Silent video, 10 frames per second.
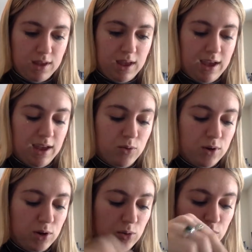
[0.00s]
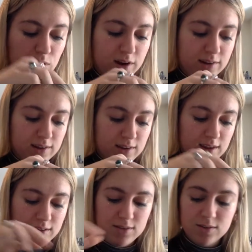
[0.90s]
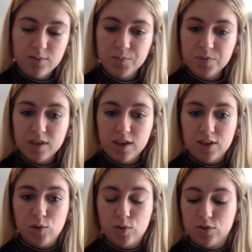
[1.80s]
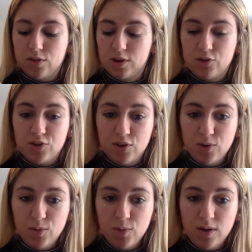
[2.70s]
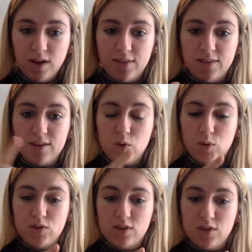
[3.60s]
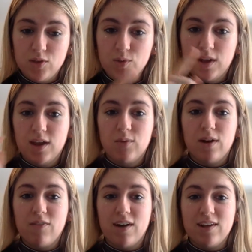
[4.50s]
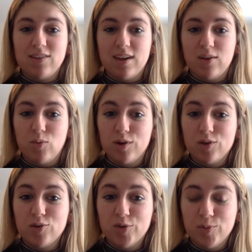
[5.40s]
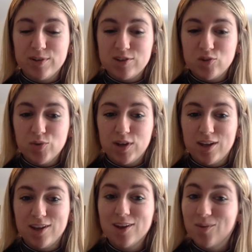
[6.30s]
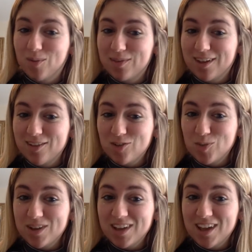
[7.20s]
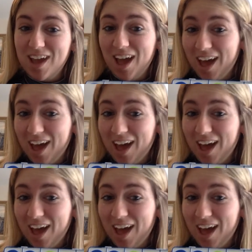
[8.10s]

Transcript: And when you looked at this, you would see 2 and then you would see 3. And whenever I said, what is 2 plus 3, what would the answer be?